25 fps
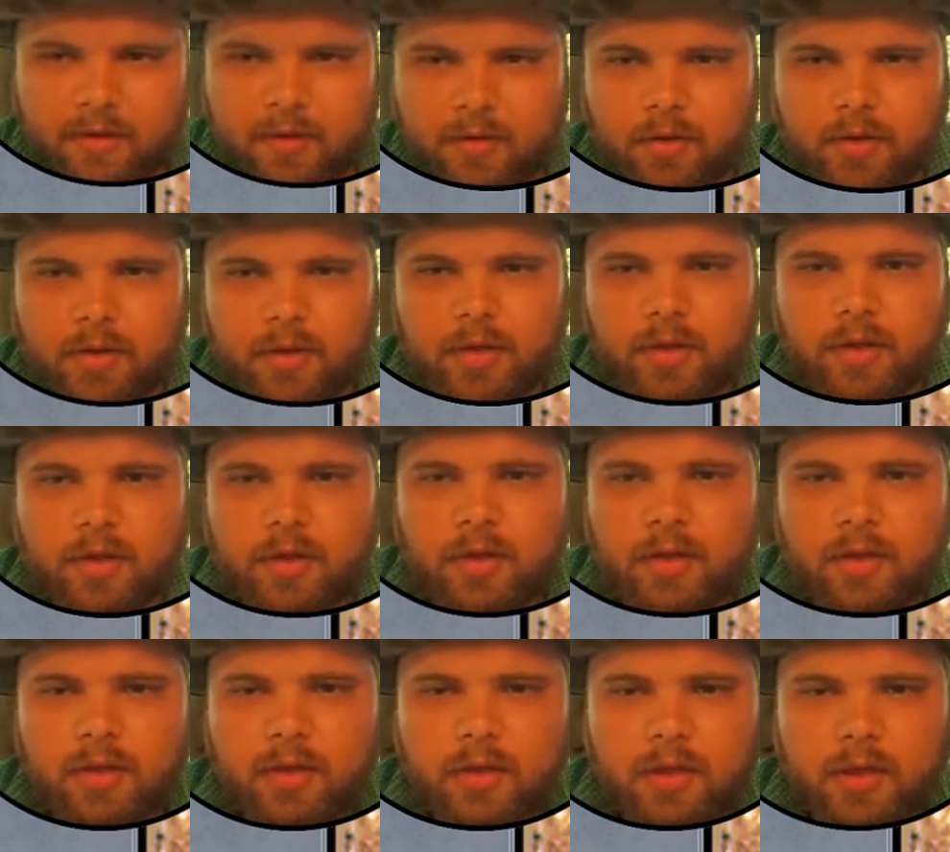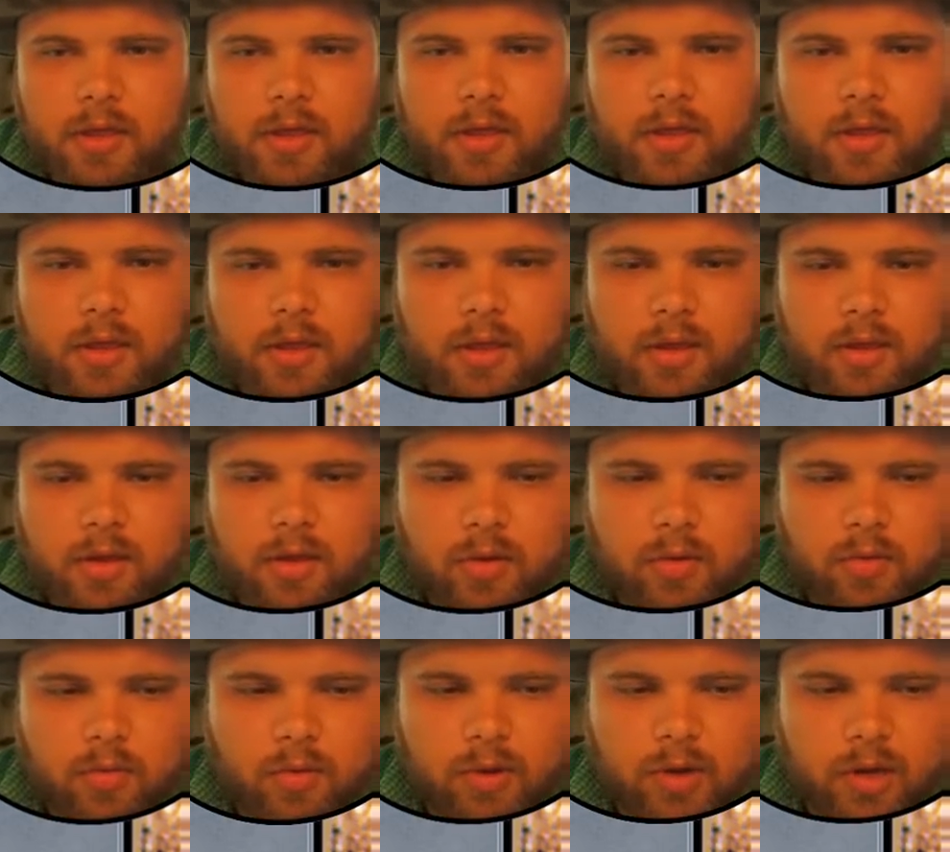was definitely part of their
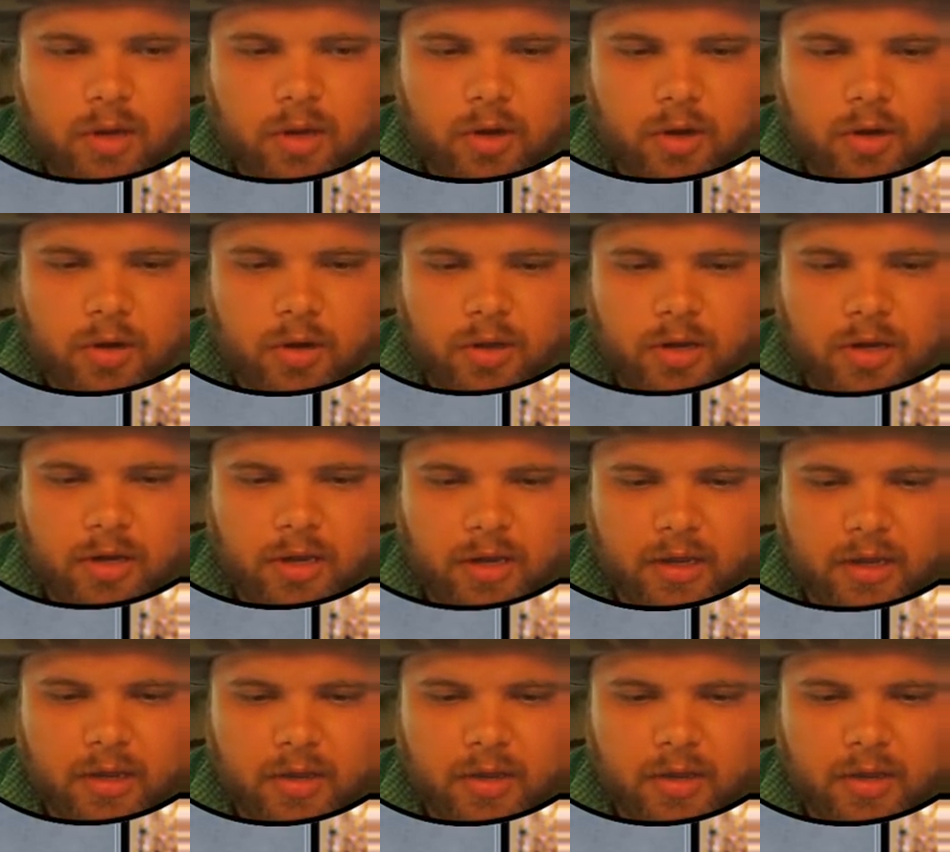strategy here.